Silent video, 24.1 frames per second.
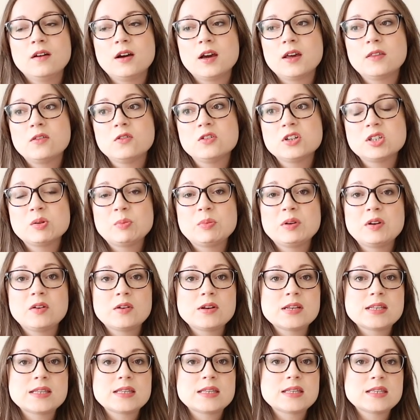I thought I should be
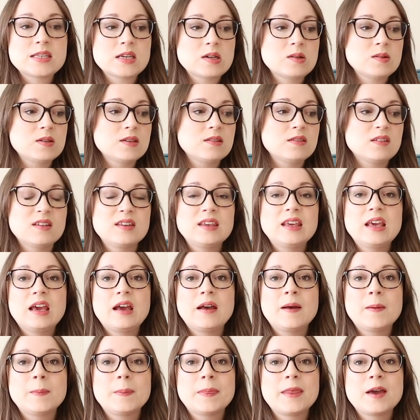honest and tell you that,
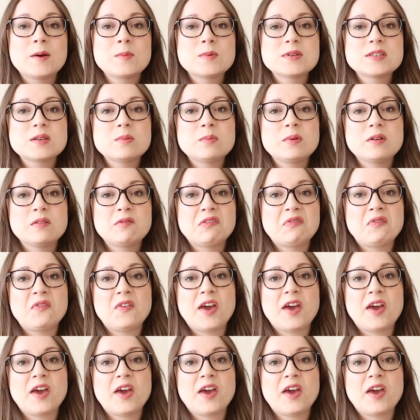yeah, that was a bit of a